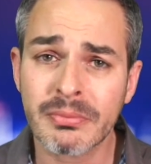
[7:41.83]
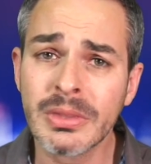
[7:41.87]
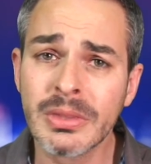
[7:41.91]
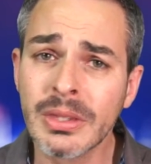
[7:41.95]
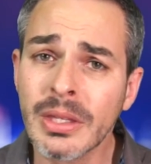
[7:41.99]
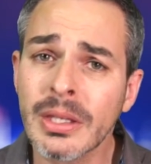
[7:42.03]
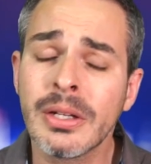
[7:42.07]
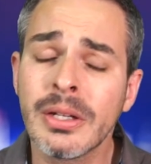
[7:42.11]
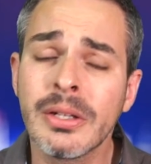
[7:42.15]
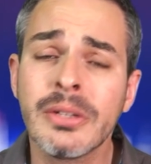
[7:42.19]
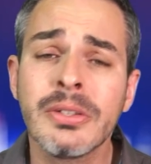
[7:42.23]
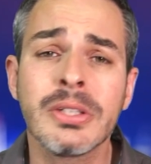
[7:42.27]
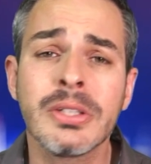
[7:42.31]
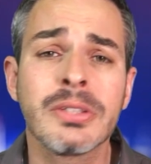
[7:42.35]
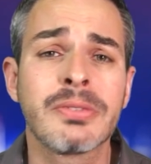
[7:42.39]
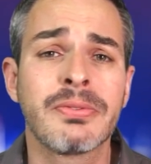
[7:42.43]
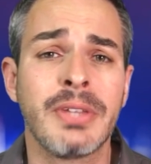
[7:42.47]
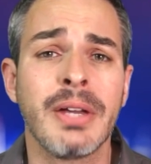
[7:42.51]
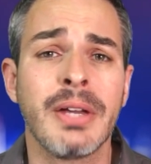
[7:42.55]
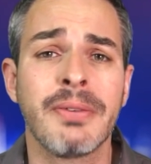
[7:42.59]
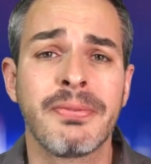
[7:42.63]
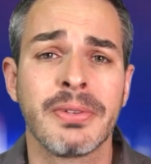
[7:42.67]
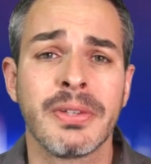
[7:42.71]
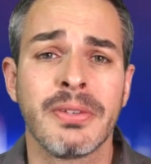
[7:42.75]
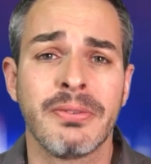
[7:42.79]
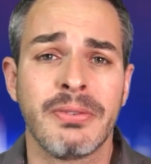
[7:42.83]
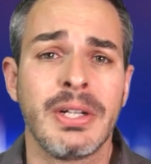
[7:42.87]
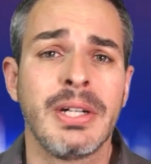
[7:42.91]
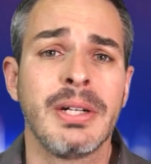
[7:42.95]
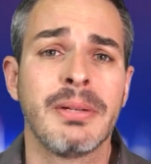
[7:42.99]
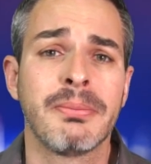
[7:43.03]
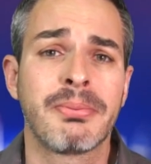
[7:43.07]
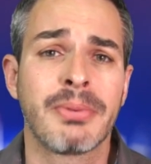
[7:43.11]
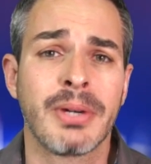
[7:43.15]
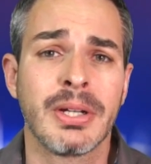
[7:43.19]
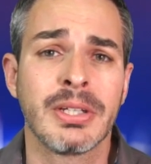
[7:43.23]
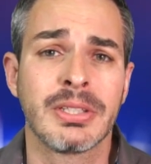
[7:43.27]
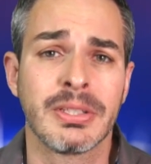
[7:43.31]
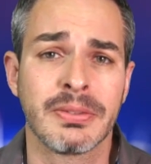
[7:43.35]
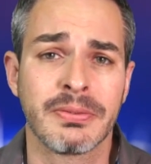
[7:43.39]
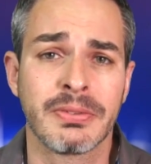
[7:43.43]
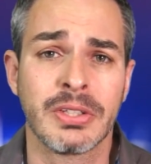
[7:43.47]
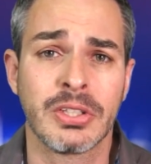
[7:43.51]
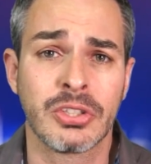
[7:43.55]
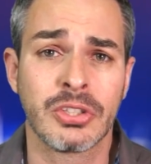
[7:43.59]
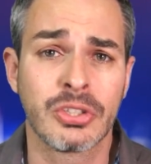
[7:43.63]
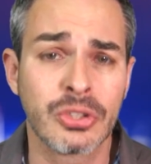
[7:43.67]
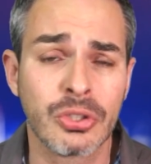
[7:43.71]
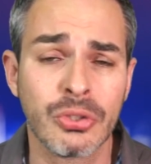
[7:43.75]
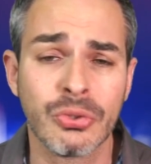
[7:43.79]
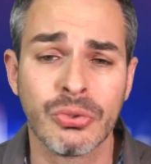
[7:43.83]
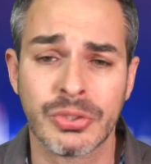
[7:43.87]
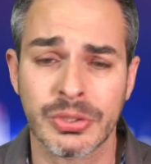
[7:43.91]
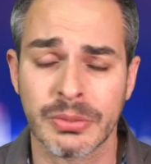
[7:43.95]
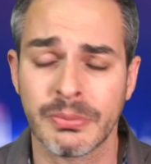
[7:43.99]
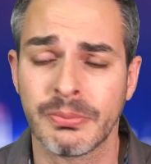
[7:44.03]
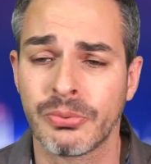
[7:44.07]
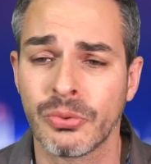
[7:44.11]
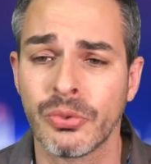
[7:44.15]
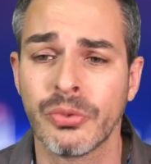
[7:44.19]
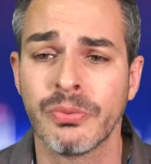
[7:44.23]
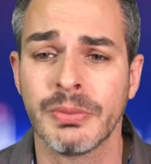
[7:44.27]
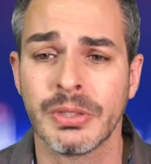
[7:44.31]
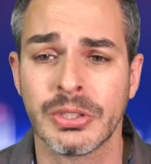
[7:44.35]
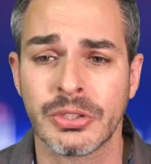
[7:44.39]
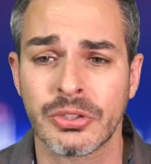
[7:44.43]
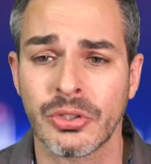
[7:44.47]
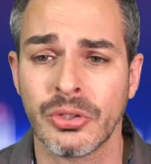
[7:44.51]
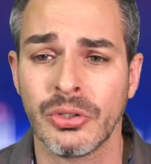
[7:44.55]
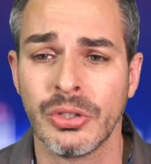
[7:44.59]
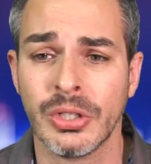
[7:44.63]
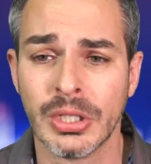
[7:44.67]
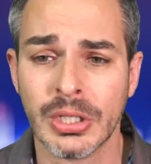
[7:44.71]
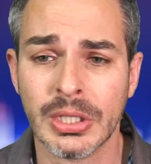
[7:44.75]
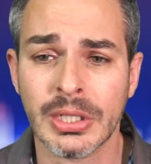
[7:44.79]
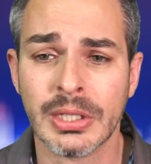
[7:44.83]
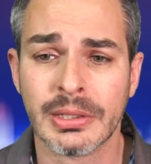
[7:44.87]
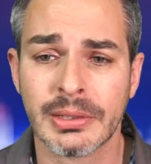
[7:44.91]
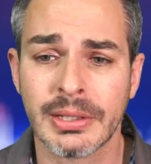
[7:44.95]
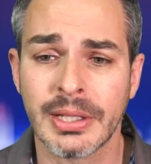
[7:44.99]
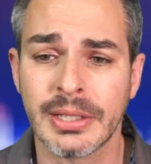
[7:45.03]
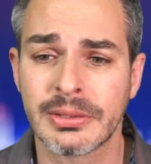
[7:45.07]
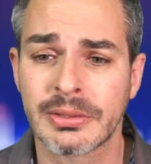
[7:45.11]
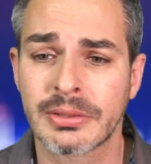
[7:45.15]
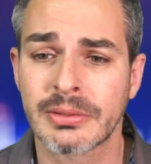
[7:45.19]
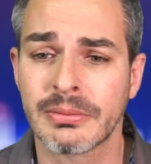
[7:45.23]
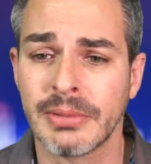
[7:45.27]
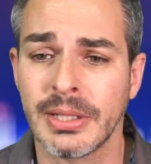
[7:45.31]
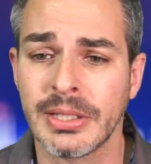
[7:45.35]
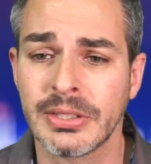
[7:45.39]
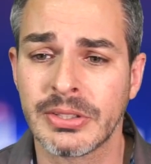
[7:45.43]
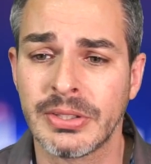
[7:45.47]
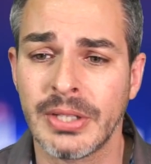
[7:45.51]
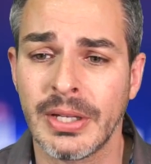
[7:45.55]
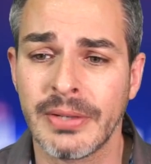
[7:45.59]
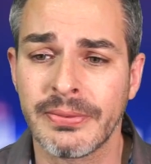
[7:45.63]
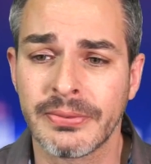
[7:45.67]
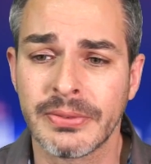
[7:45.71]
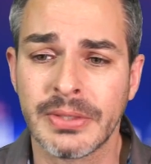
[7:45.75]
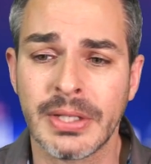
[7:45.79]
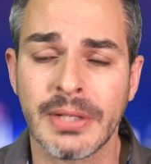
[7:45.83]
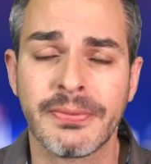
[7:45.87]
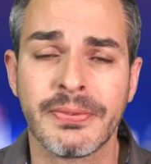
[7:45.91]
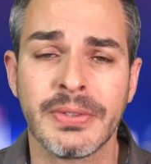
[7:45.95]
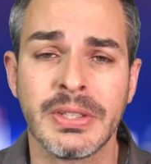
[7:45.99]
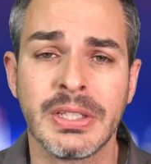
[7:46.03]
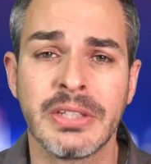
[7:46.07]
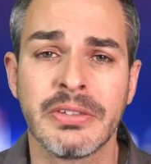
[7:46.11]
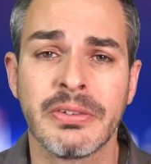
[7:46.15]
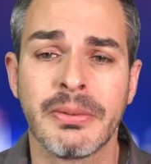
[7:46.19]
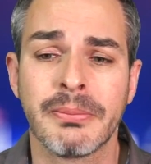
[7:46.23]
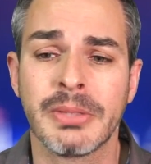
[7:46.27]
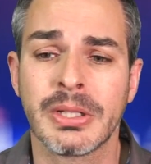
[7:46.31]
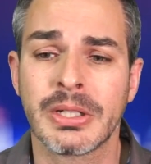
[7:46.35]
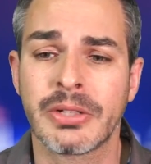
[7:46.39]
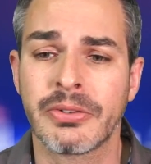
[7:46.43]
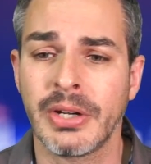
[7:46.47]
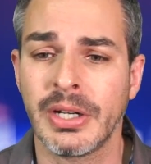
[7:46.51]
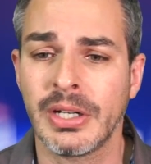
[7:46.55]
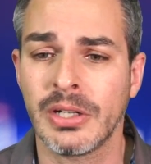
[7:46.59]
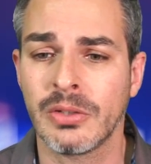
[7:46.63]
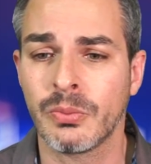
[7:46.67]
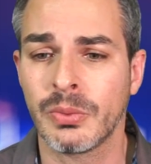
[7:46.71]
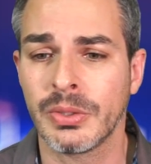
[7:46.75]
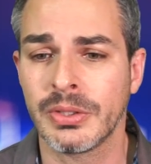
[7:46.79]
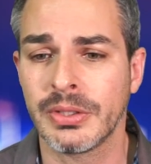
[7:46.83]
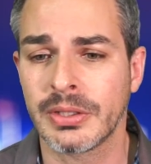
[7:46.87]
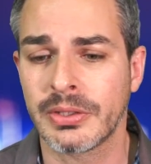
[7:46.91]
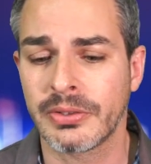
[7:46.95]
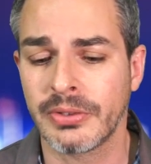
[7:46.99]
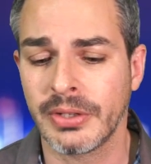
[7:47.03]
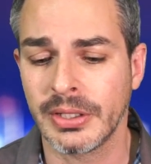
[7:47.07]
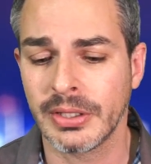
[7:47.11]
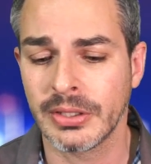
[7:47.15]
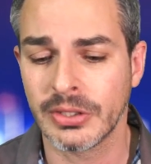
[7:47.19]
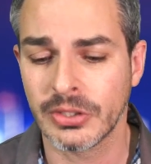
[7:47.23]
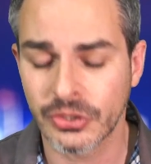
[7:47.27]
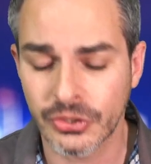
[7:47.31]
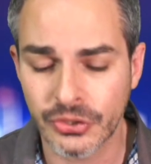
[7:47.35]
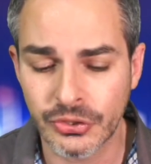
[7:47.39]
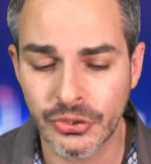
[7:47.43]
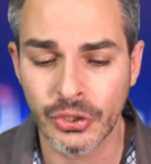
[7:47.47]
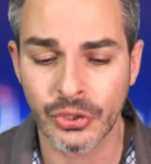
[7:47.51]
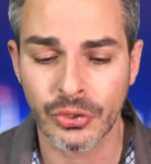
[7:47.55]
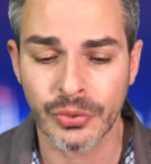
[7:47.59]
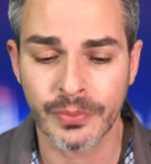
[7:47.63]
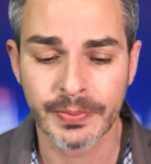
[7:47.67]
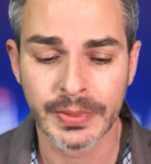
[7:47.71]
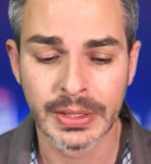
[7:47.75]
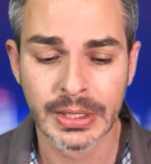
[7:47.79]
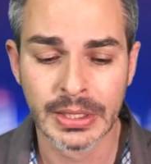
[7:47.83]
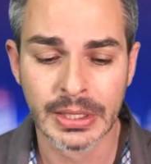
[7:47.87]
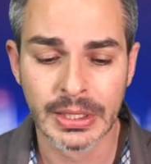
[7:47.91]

And it is definitely very impressive, and it's huge improvement. So let's definitely give them the credit where the credit is due.